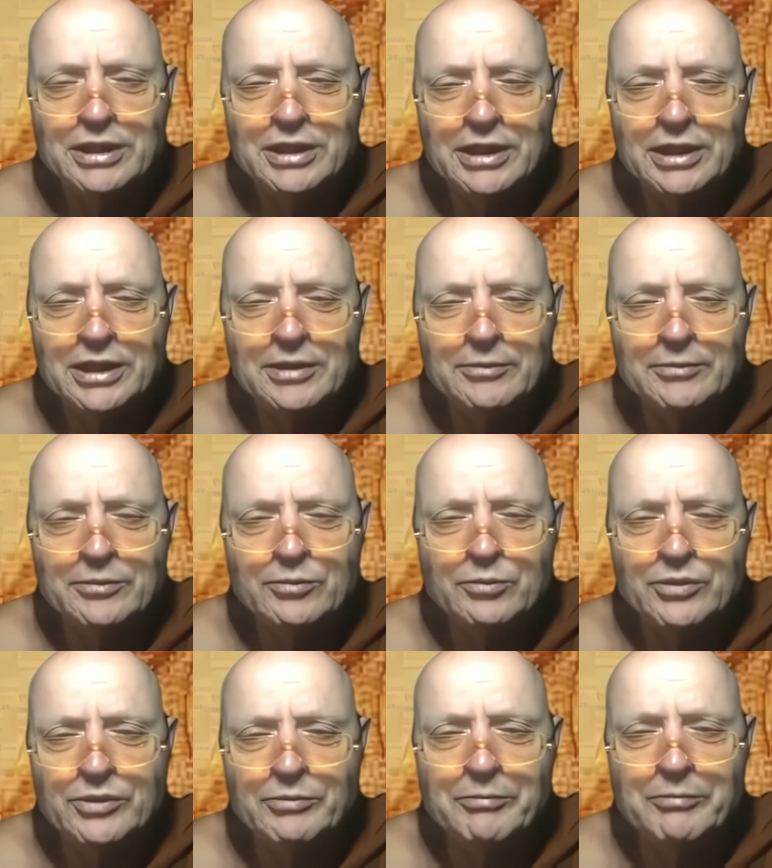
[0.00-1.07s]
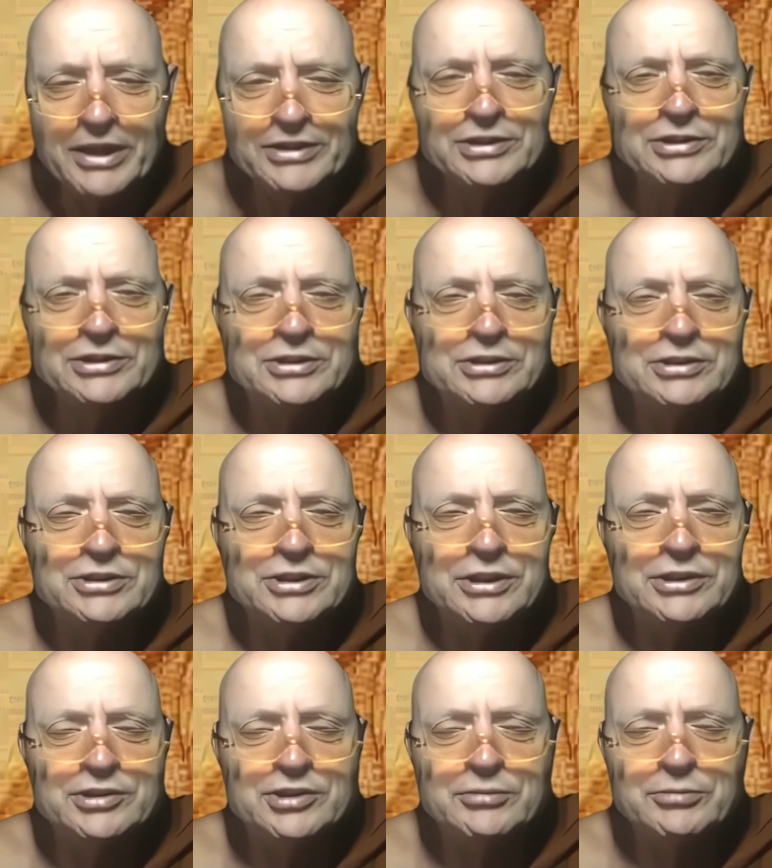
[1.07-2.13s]
um, the message it
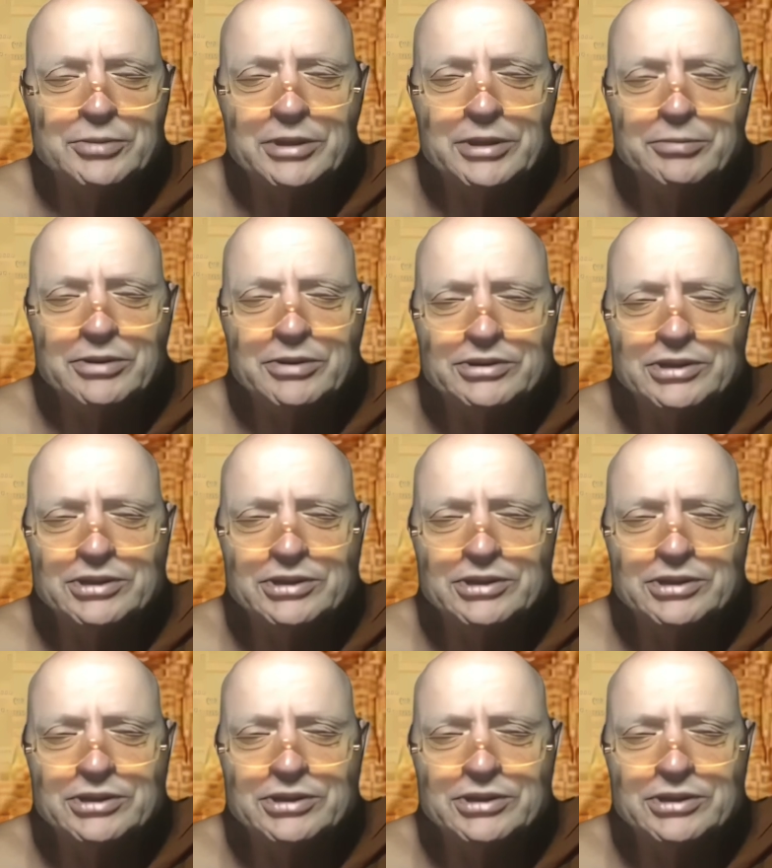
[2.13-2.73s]
sends to people is